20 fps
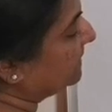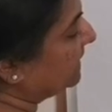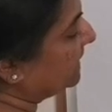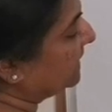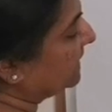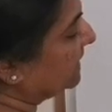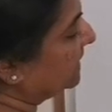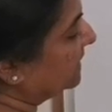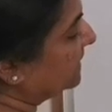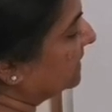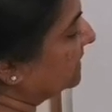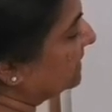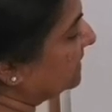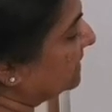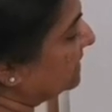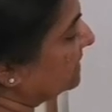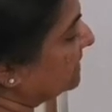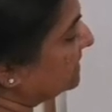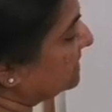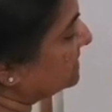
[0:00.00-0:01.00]
by
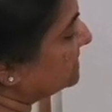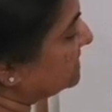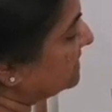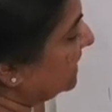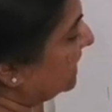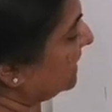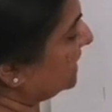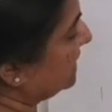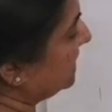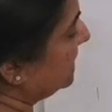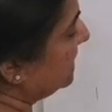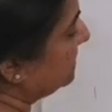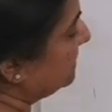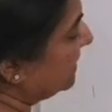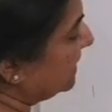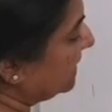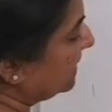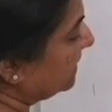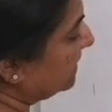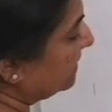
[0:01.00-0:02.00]
sin A
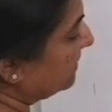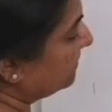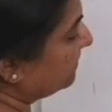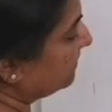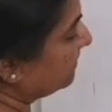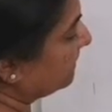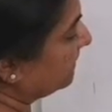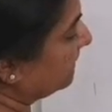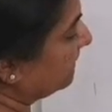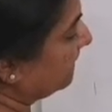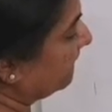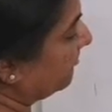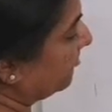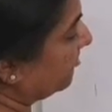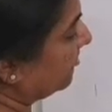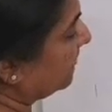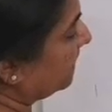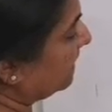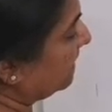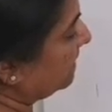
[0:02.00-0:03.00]
by
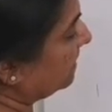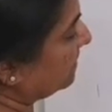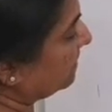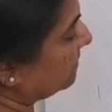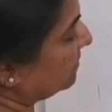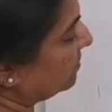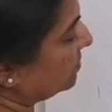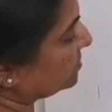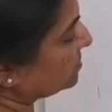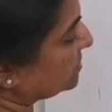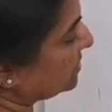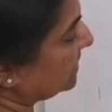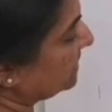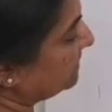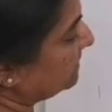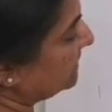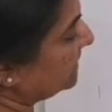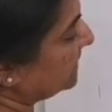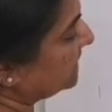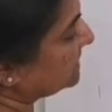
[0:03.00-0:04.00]
cos A
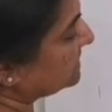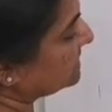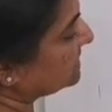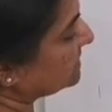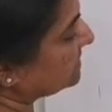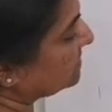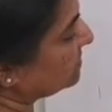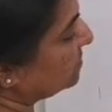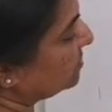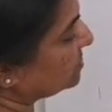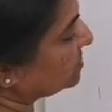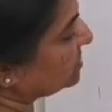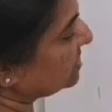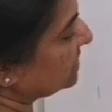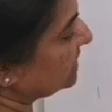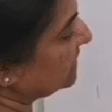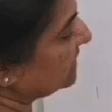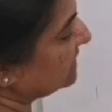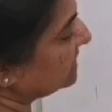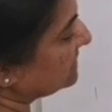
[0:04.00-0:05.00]
plus cos
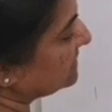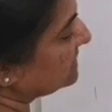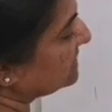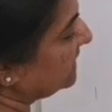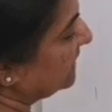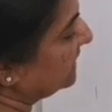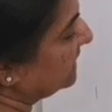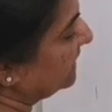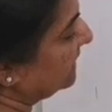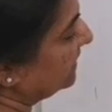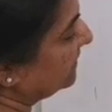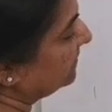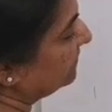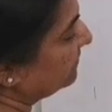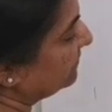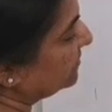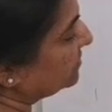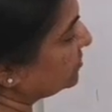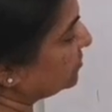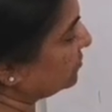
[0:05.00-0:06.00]
A sin
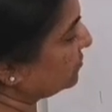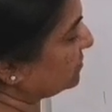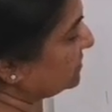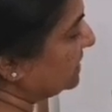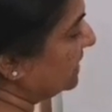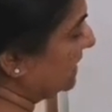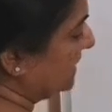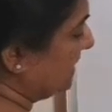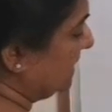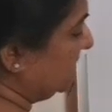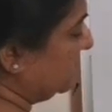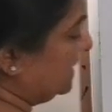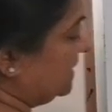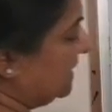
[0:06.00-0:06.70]
A. It shows that